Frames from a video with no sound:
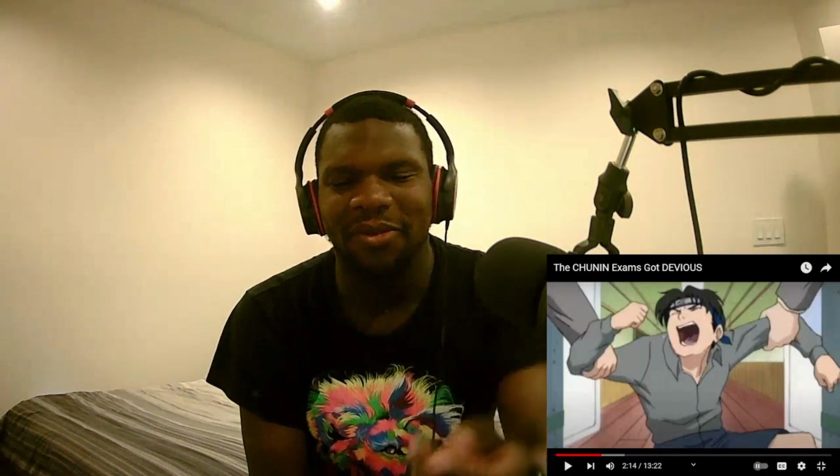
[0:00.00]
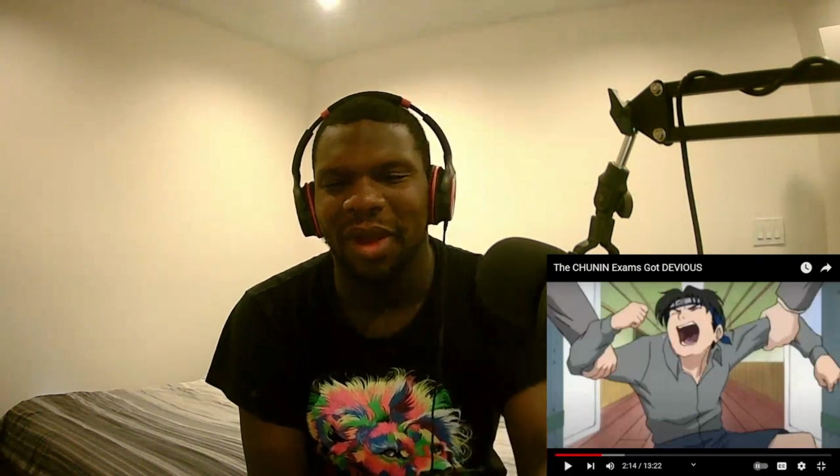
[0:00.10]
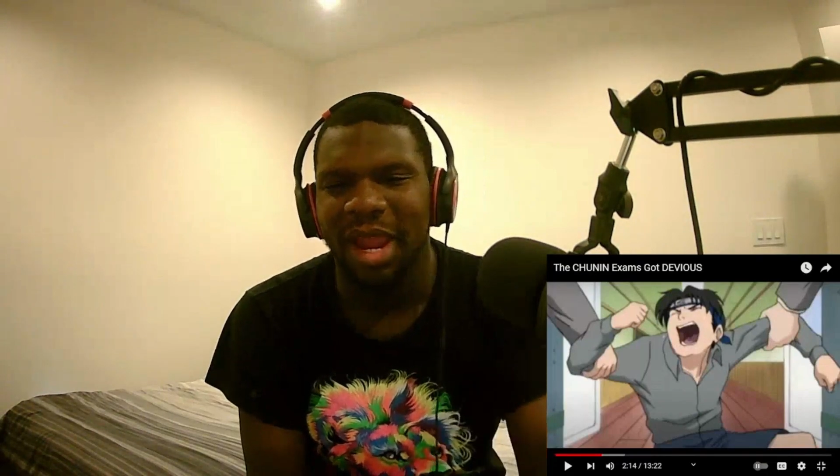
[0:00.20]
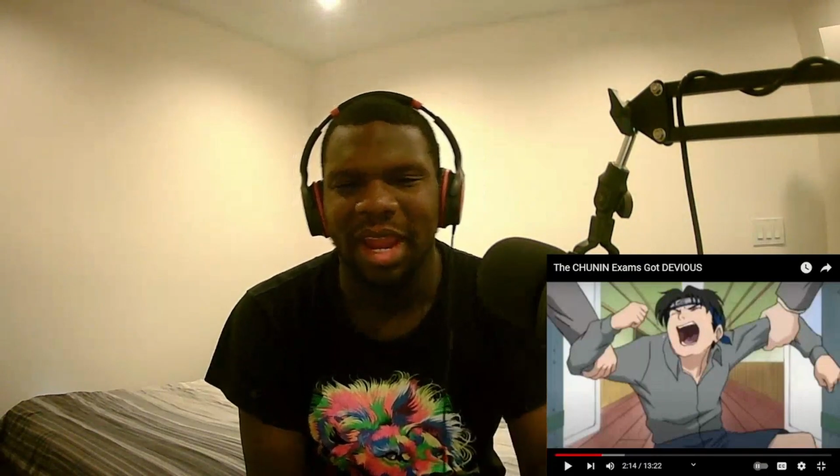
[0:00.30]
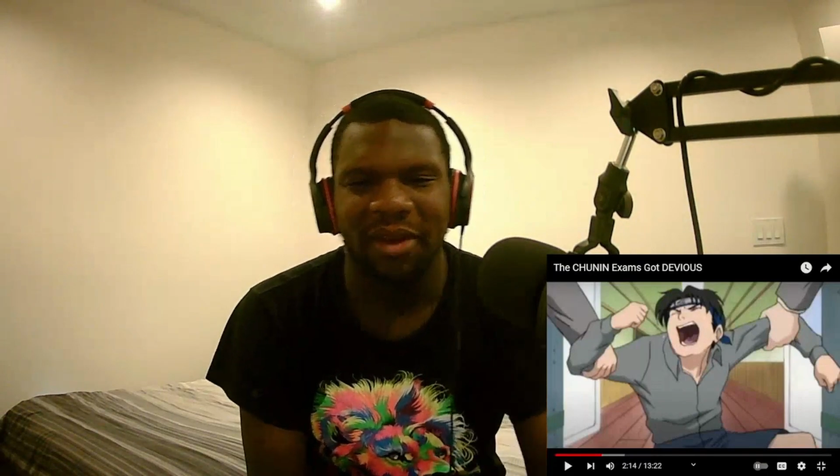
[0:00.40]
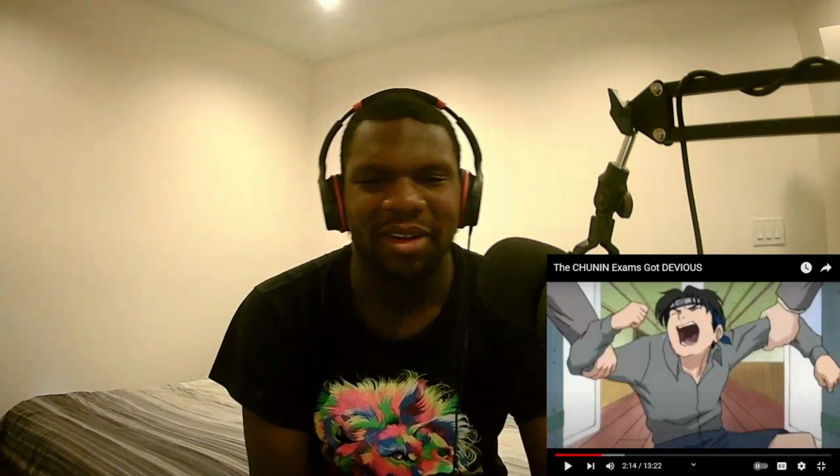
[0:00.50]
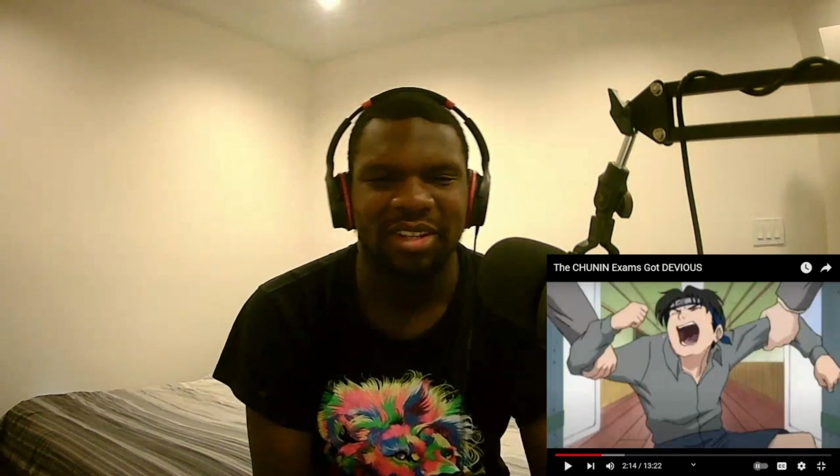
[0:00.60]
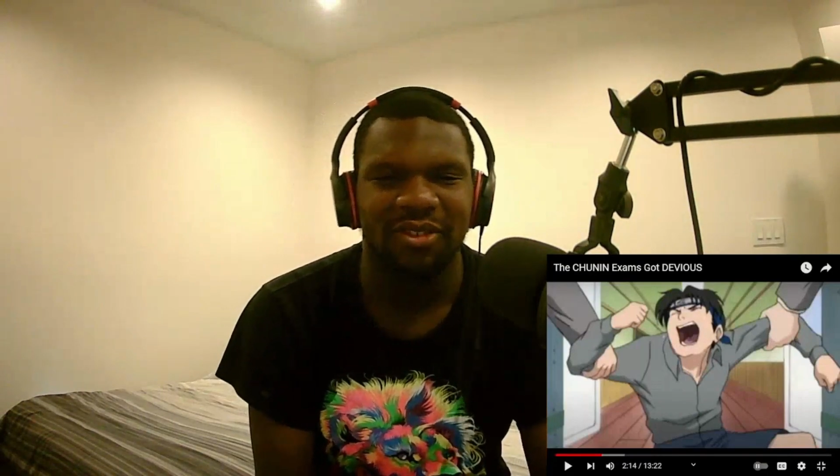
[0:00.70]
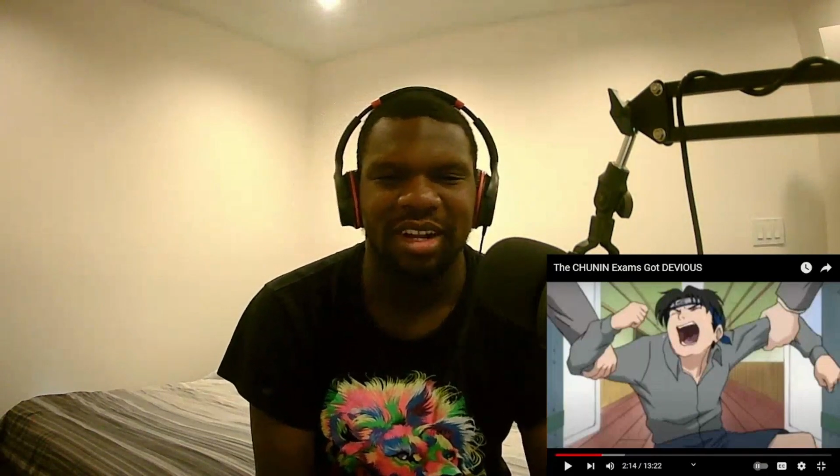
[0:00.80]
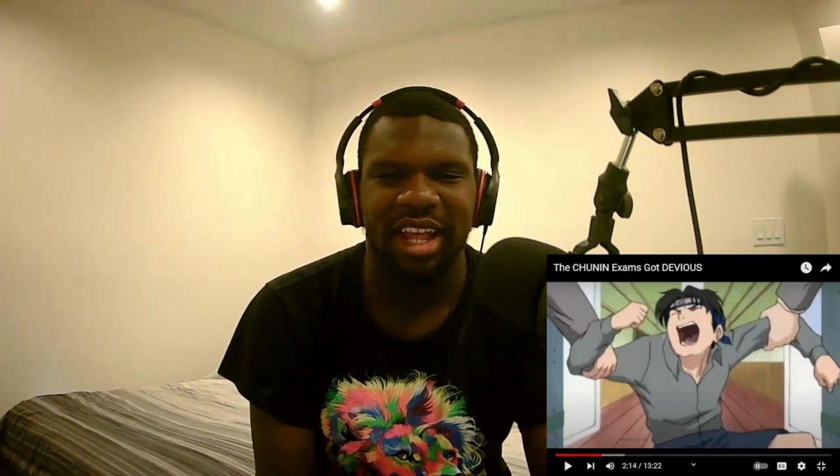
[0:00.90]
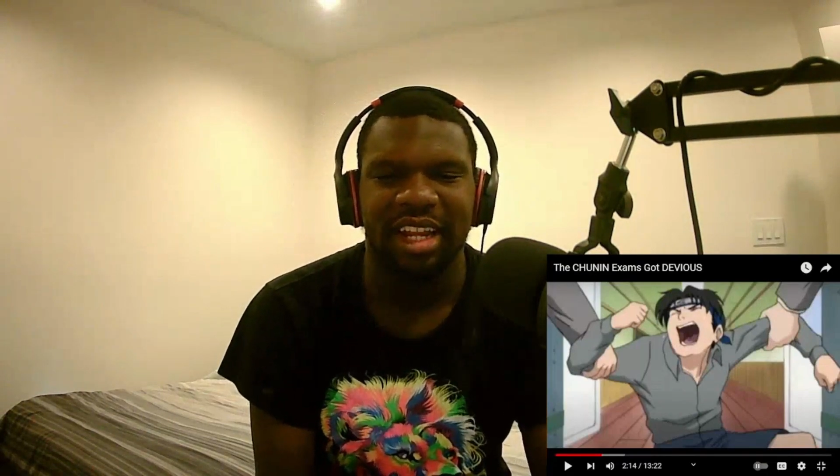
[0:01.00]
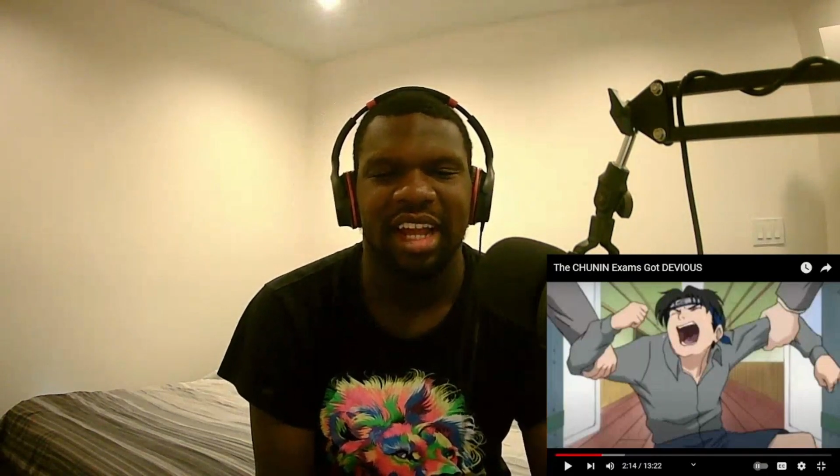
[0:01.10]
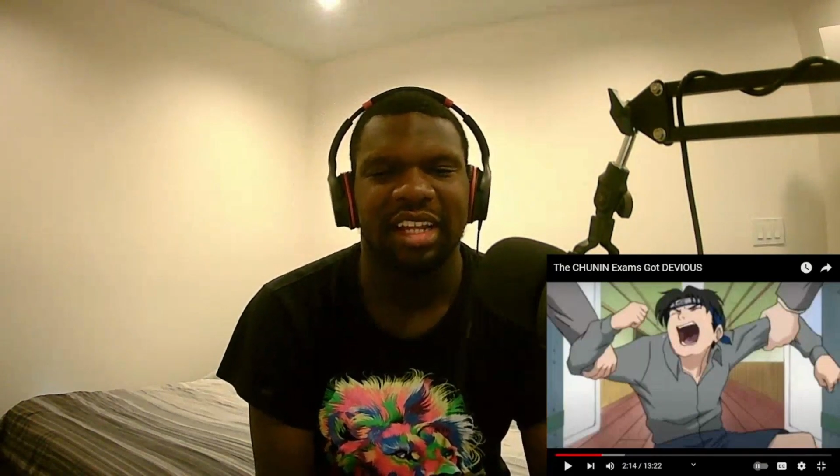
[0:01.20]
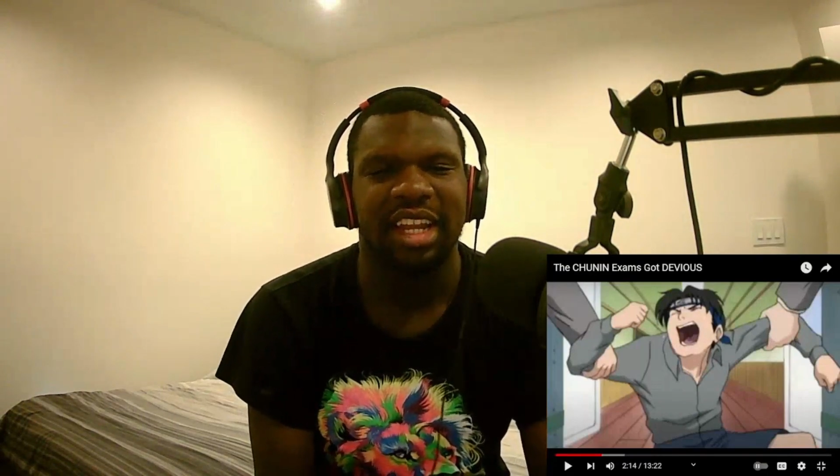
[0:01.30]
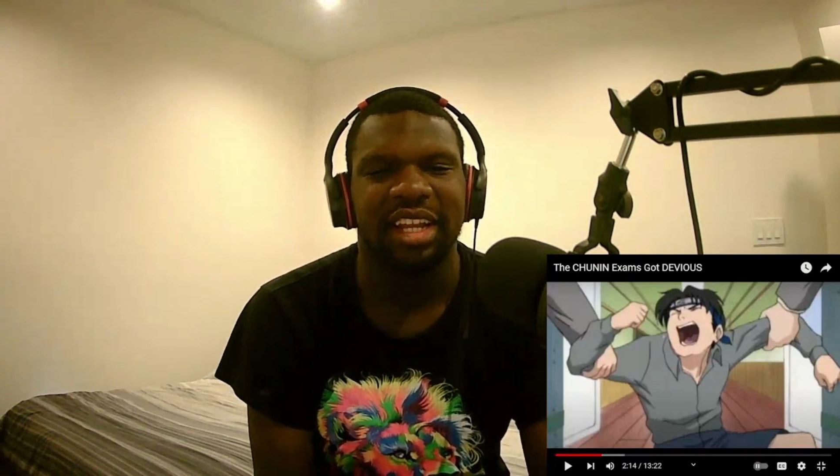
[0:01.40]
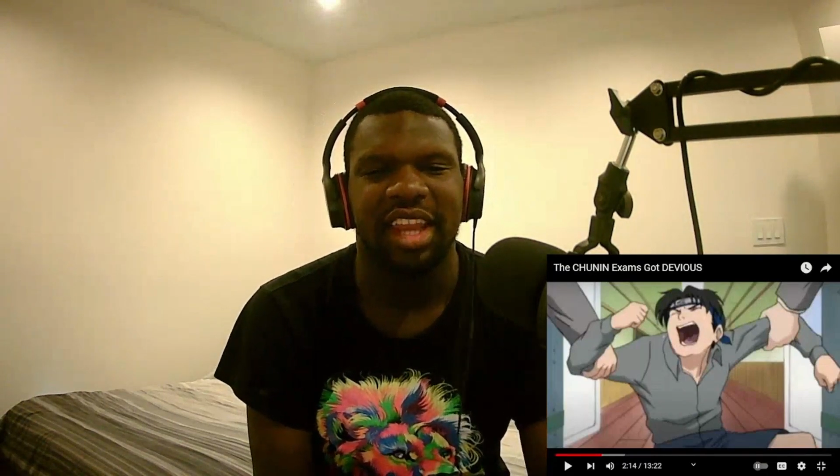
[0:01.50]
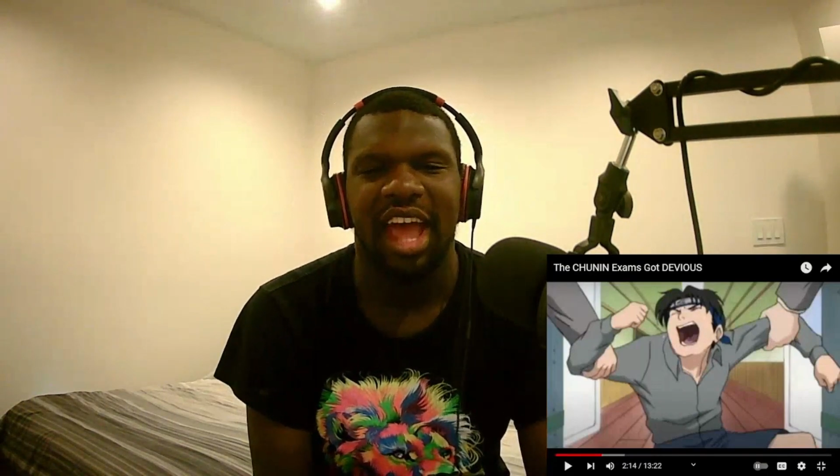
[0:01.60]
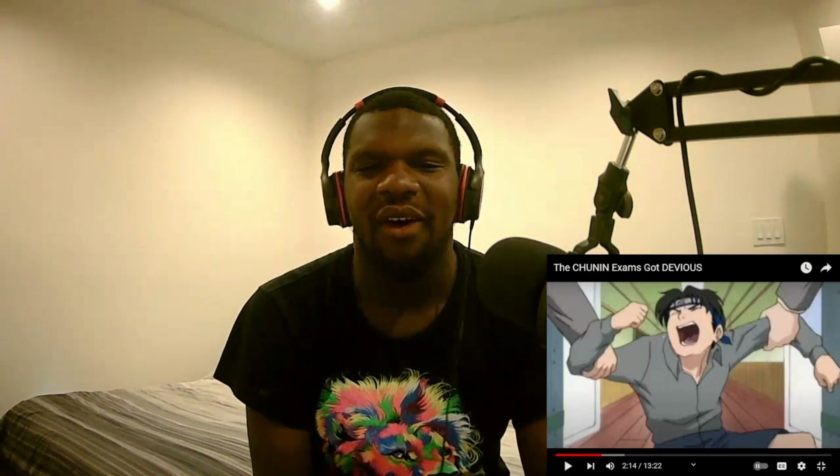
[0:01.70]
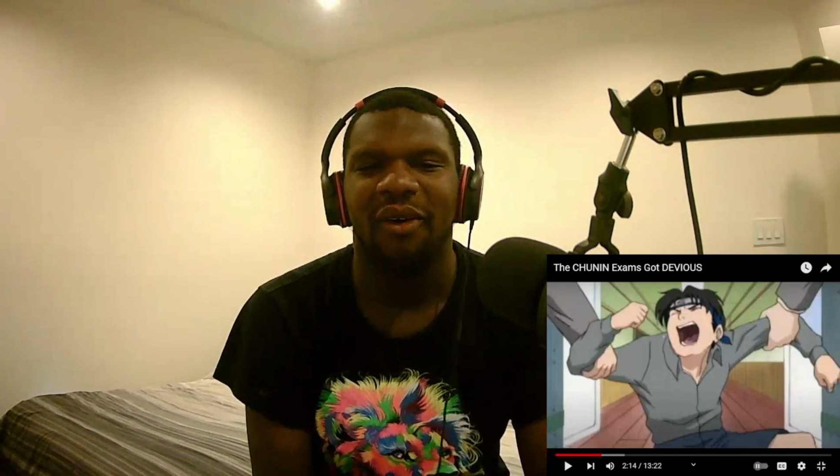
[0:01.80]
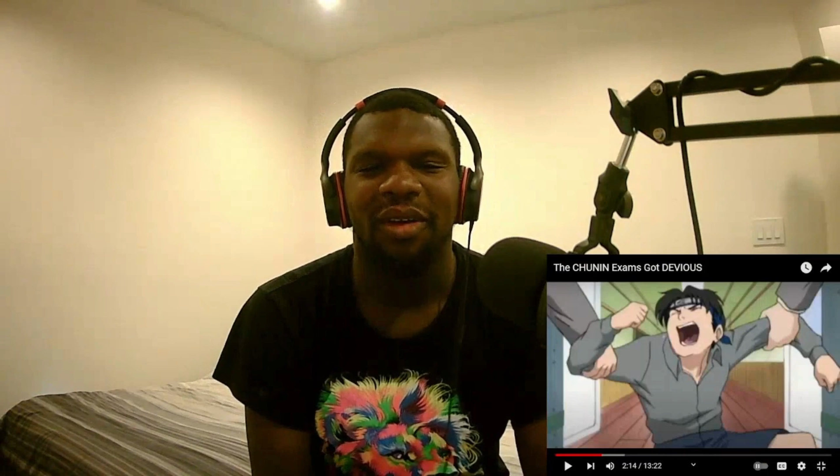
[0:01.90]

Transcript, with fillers: right here was the one that got kicked out.